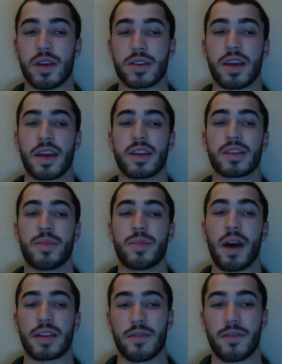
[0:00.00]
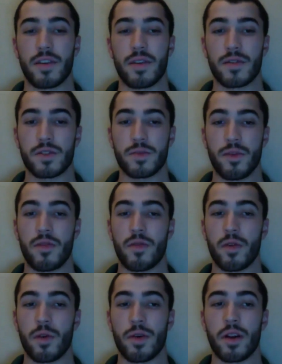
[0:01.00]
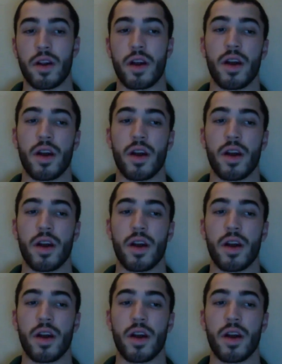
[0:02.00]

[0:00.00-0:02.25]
second spot to fill for small forward.